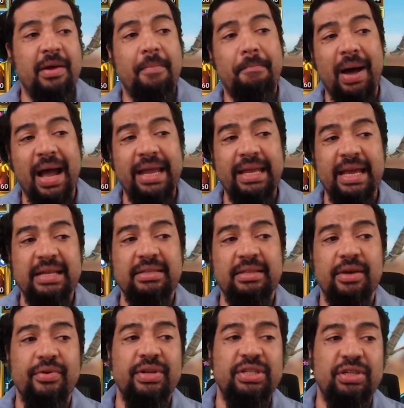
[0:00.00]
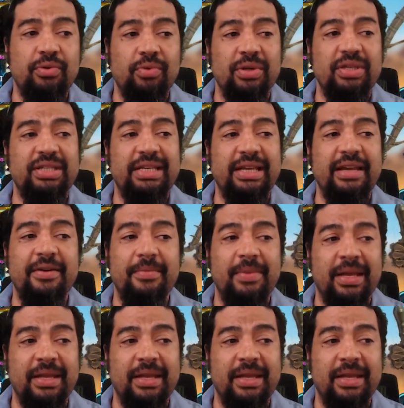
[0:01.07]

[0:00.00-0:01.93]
My guess, though, is you will see him